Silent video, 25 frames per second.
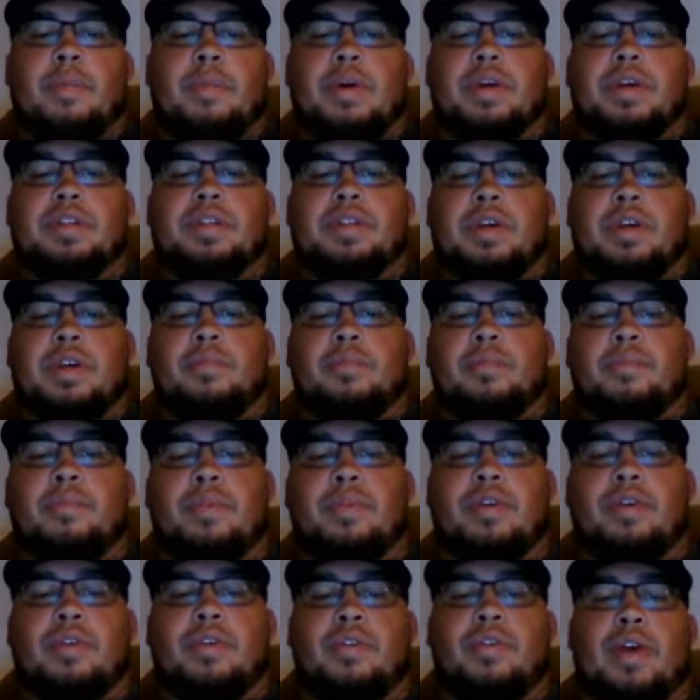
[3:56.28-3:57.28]
I must
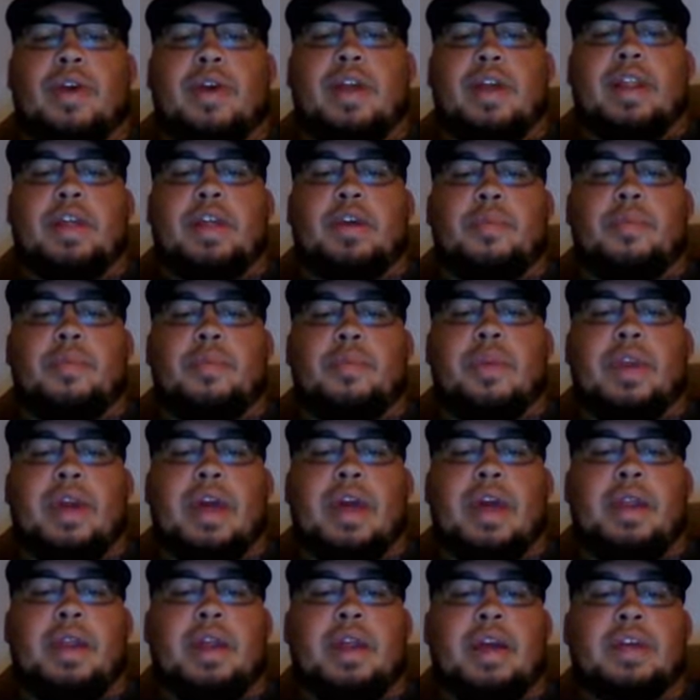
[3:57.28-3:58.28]
correctly
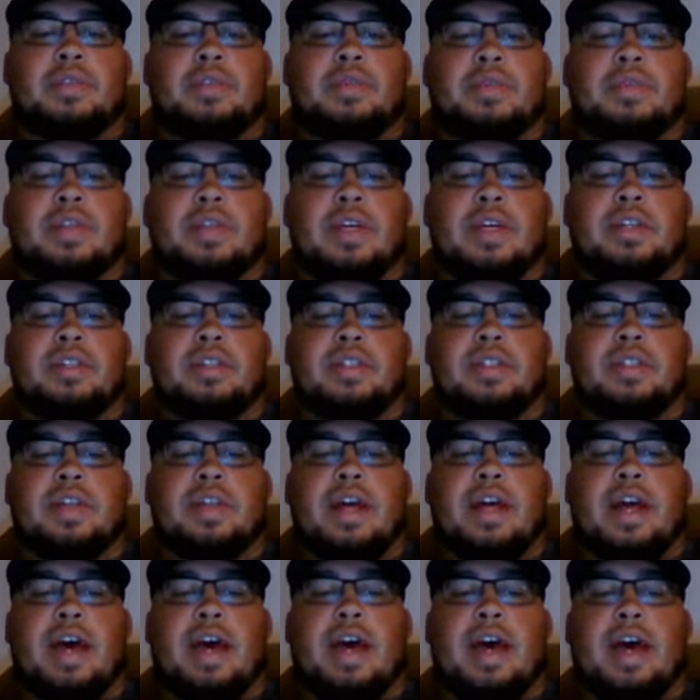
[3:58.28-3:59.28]
communicate the
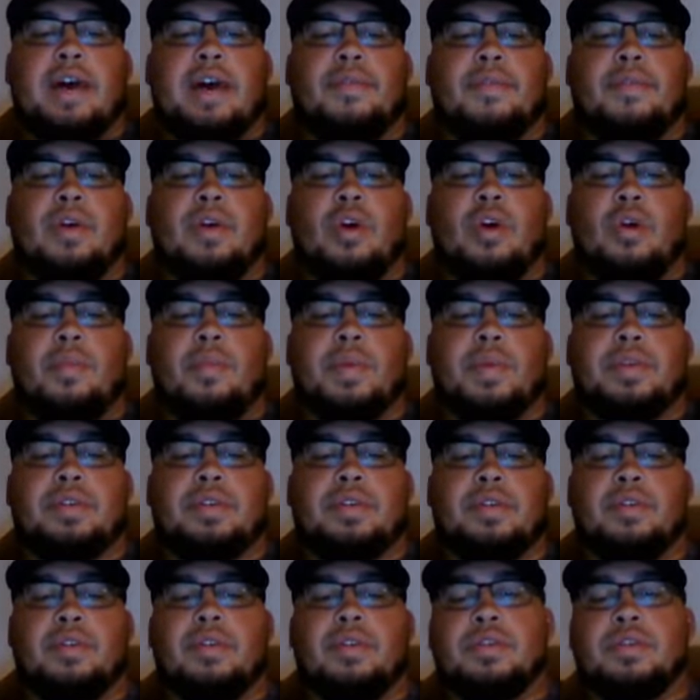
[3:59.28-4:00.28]
expectations that I have for all
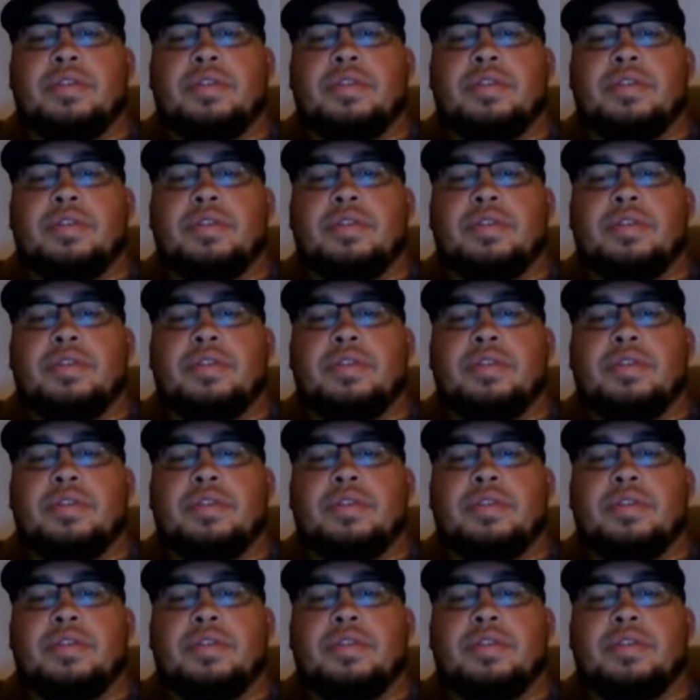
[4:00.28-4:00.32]
my